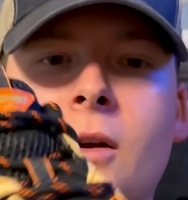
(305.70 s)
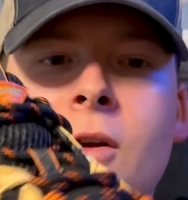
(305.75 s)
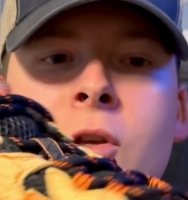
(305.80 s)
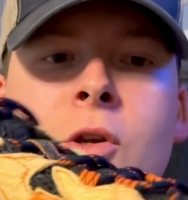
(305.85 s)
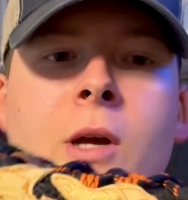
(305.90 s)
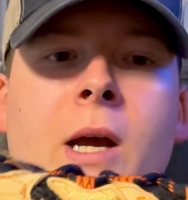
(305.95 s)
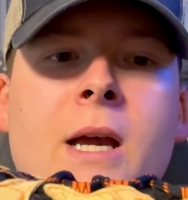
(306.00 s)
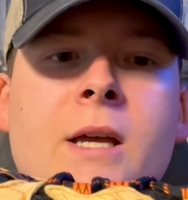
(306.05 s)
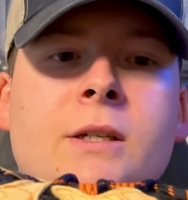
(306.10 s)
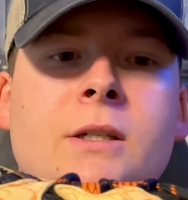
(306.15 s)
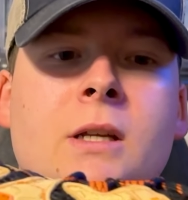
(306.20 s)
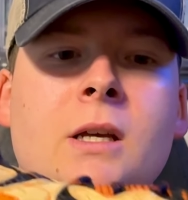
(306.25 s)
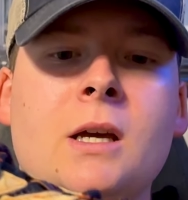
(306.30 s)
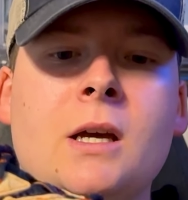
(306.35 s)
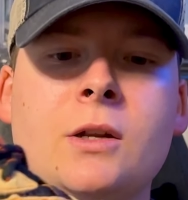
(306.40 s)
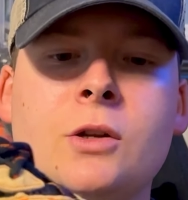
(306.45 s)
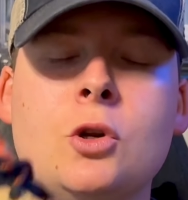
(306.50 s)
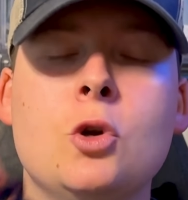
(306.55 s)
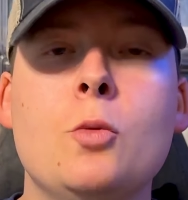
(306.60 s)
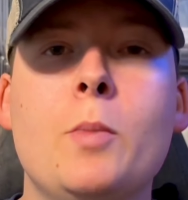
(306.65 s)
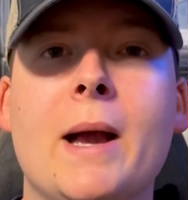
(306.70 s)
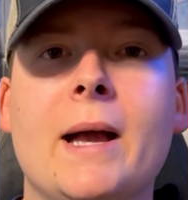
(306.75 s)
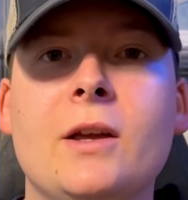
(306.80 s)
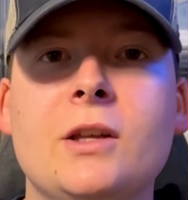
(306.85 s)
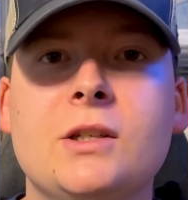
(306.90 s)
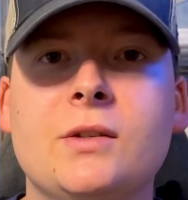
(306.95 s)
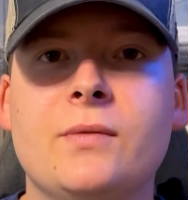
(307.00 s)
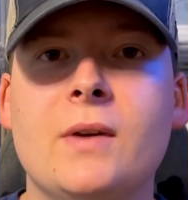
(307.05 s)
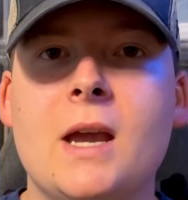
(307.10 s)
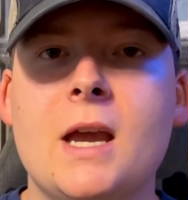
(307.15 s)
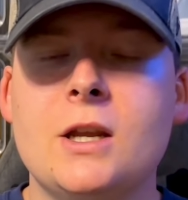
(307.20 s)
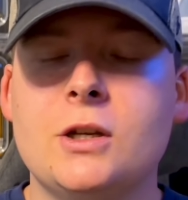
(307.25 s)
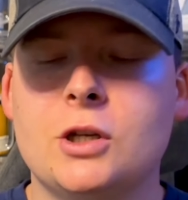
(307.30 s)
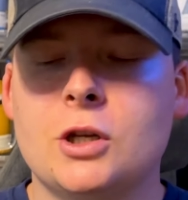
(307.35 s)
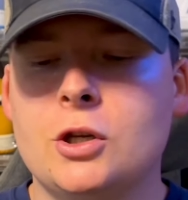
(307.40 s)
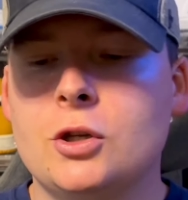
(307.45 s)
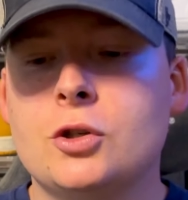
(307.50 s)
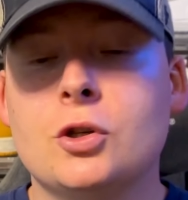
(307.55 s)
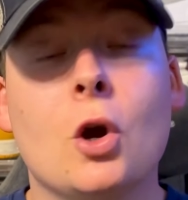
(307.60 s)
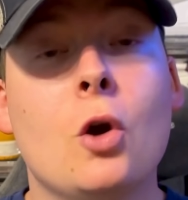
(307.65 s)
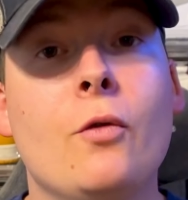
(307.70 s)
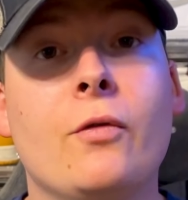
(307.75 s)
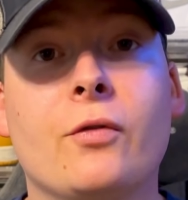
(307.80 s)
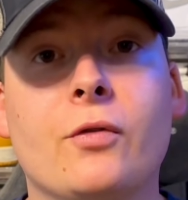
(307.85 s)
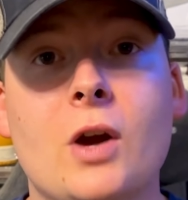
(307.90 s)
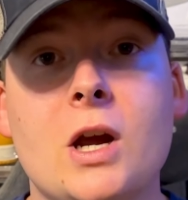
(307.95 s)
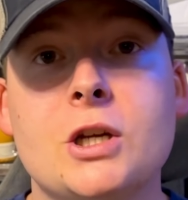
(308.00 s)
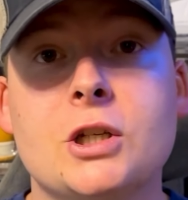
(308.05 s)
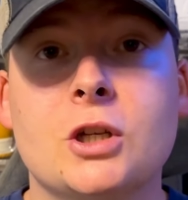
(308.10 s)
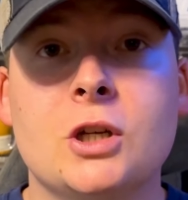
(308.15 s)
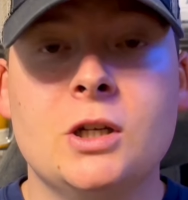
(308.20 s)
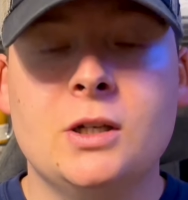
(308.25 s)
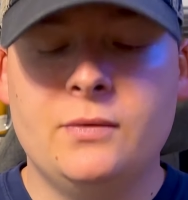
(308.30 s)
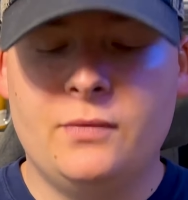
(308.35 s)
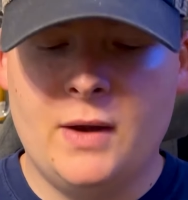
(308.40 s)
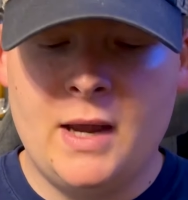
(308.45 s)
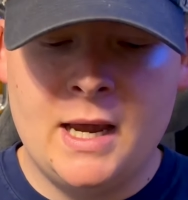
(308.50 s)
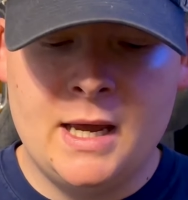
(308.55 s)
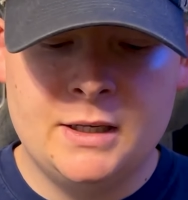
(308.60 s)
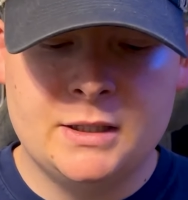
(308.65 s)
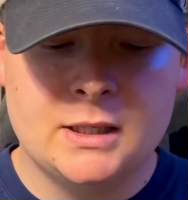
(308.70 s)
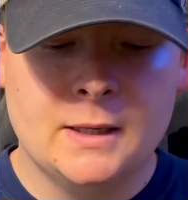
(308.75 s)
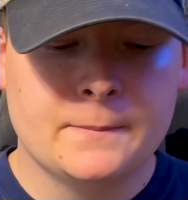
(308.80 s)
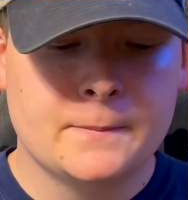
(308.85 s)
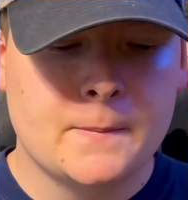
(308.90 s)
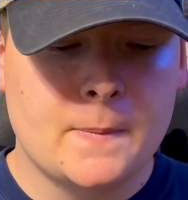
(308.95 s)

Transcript: Are you guys uh, New Balance fans? Are you Joe Freshgoods fans?